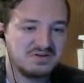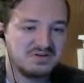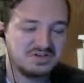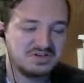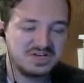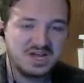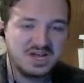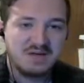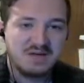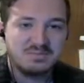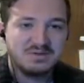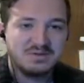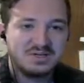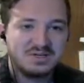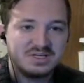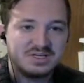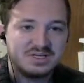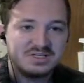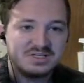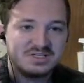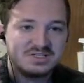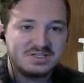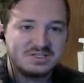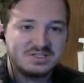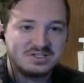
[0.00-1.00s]

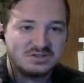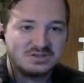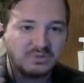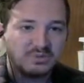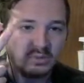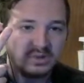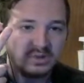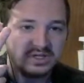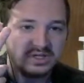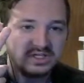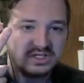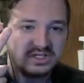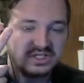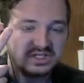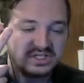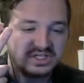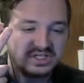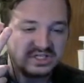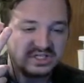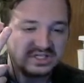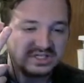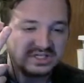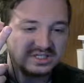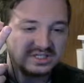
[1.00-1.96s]
Japanese, Deutsch,